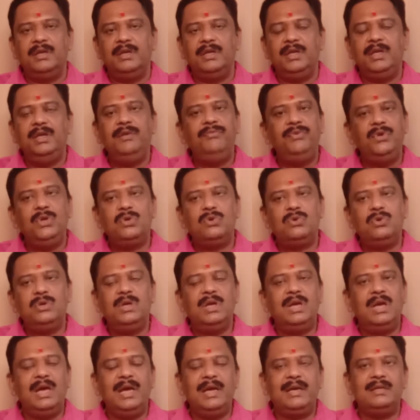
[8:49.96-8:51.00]
If you could
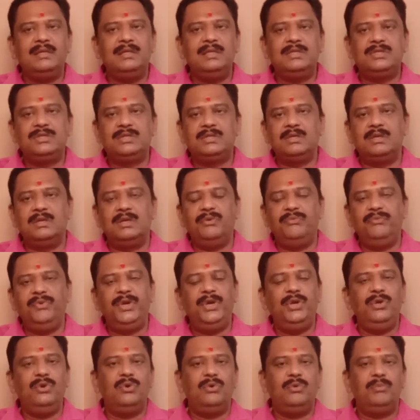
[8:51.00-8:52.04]
like this
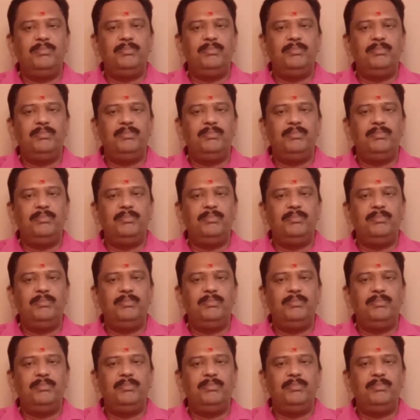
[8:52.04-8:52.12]
video,